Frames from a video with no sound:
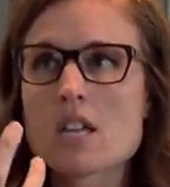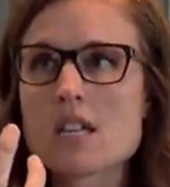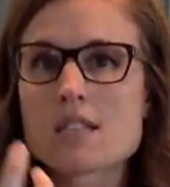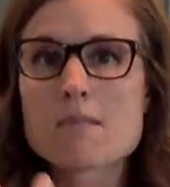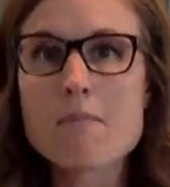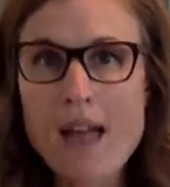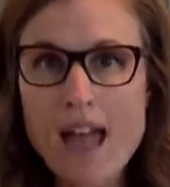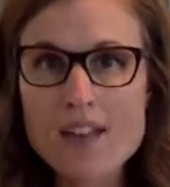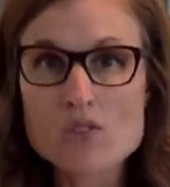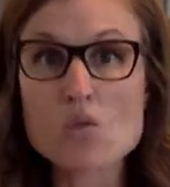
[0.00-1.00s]
its
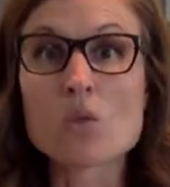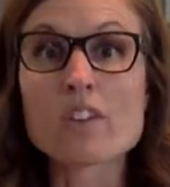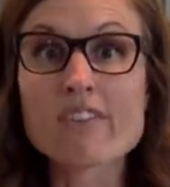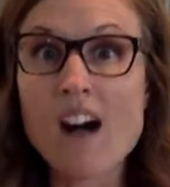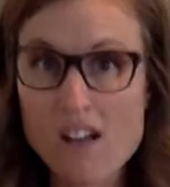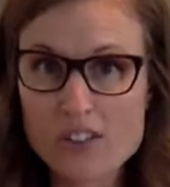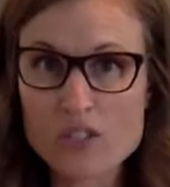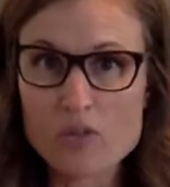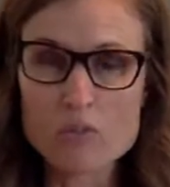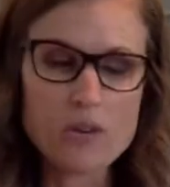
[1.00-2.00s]
mass or
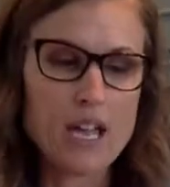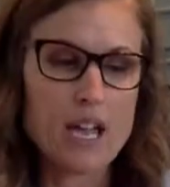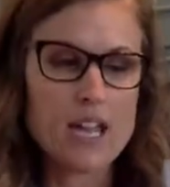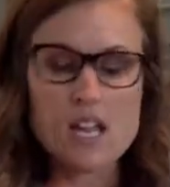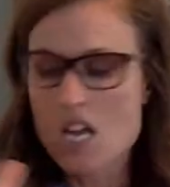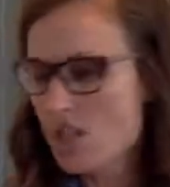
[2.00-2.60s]
volume, okay?